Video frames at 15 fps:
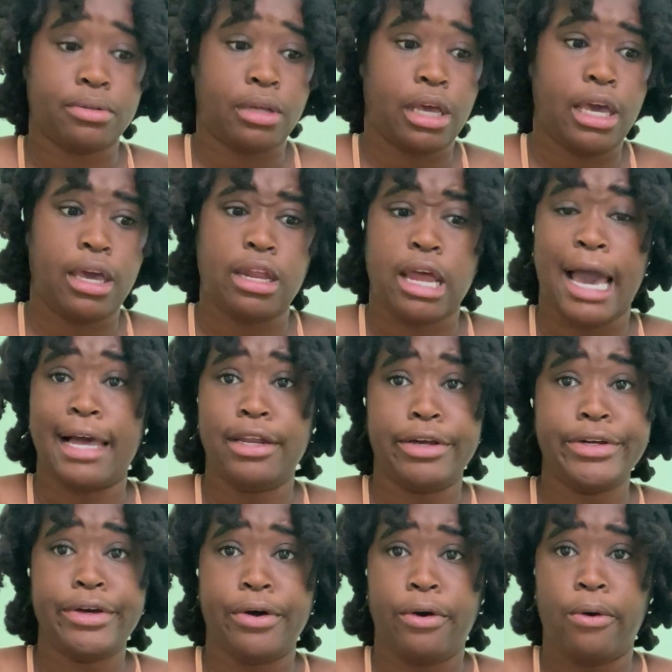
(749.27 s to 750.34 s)
And I
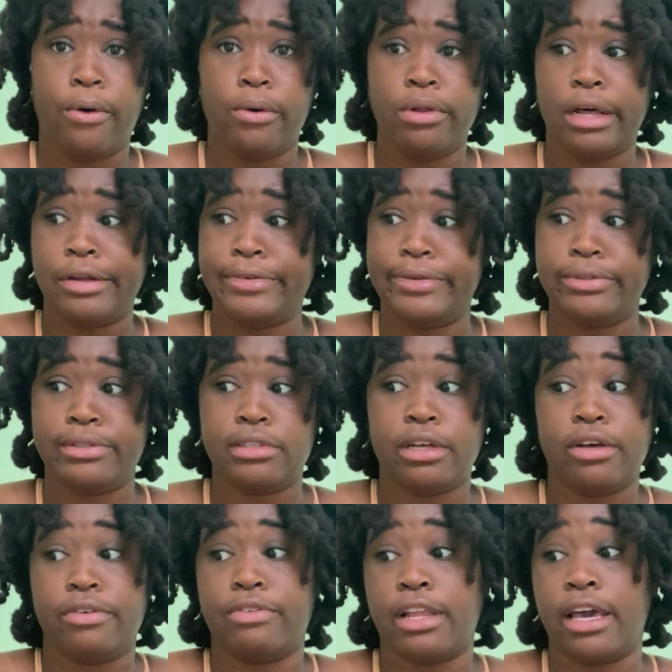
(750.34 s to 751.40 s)
learned a whole lot of new
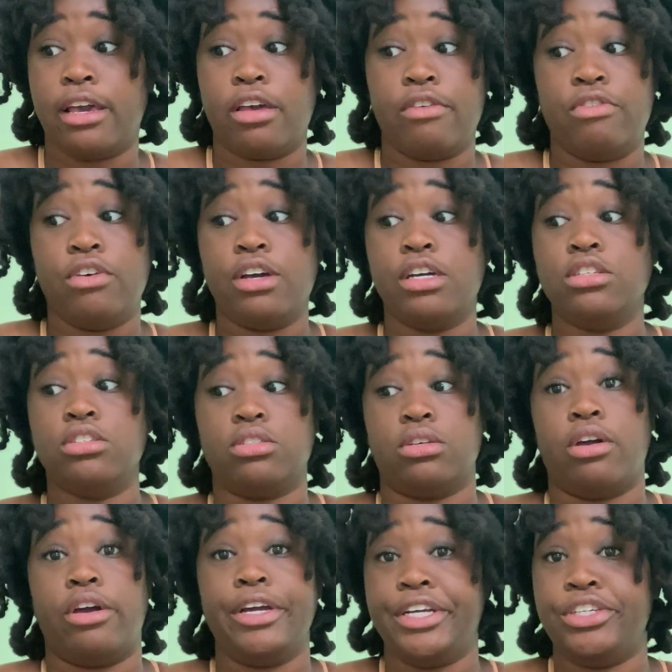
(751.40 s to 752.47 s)
stuff. Like, if you guys
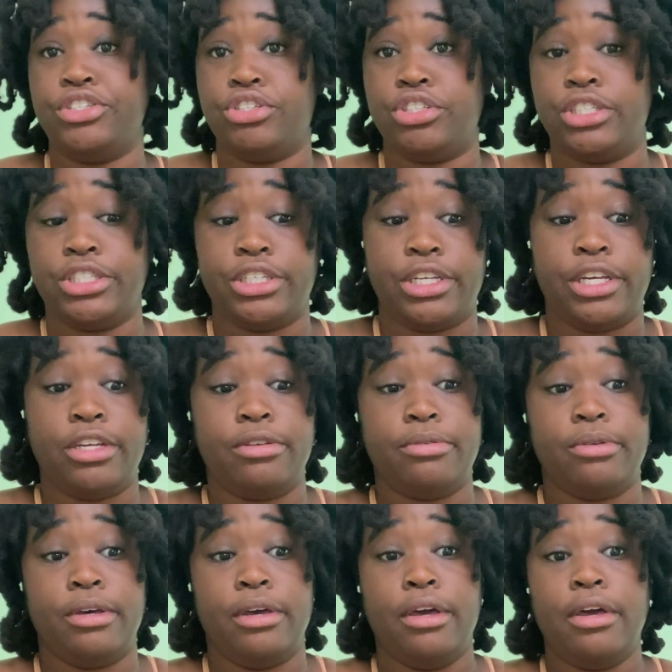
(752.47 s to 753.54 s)
are interested in
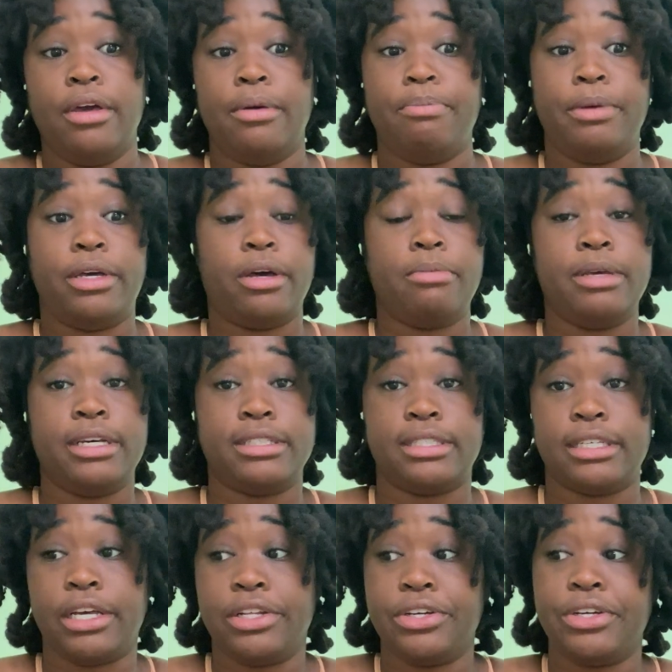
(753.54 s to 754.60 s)
becoming a
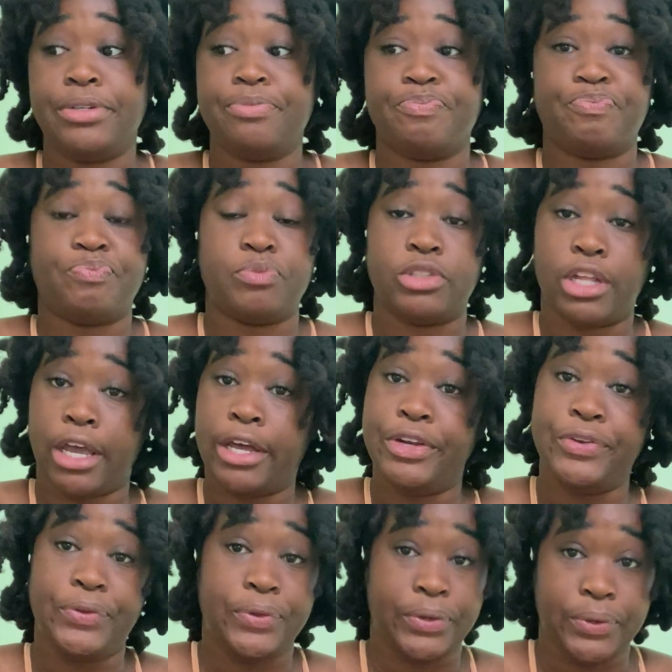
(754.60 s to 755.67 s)
sailor,
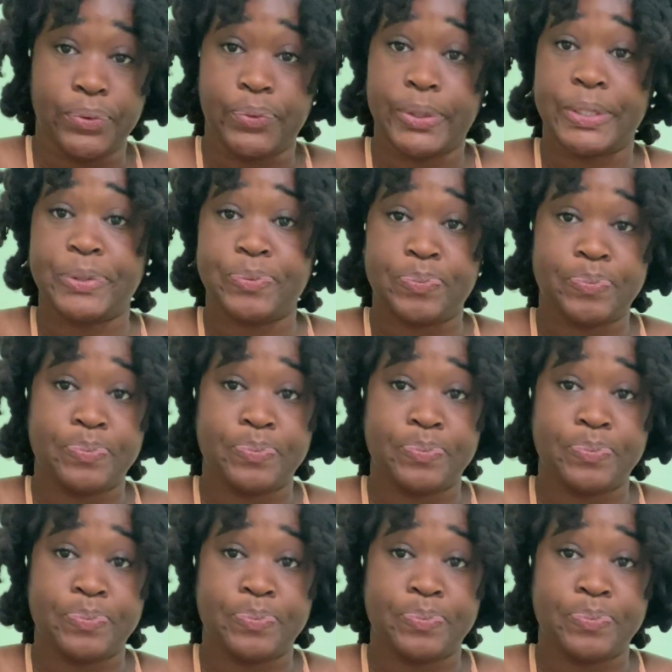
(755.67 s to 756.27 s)
do it.